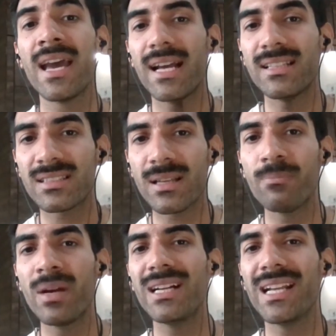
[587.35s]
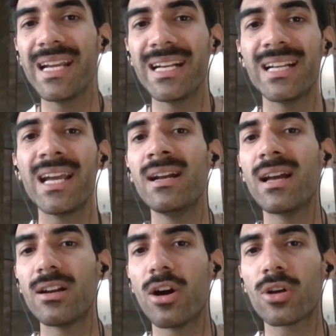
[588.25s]
and submit detailed
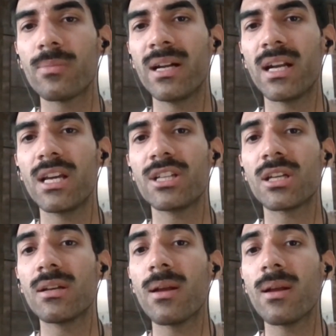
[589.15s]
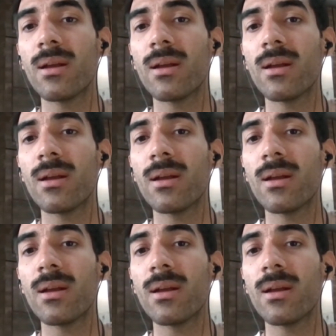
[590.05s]
documentation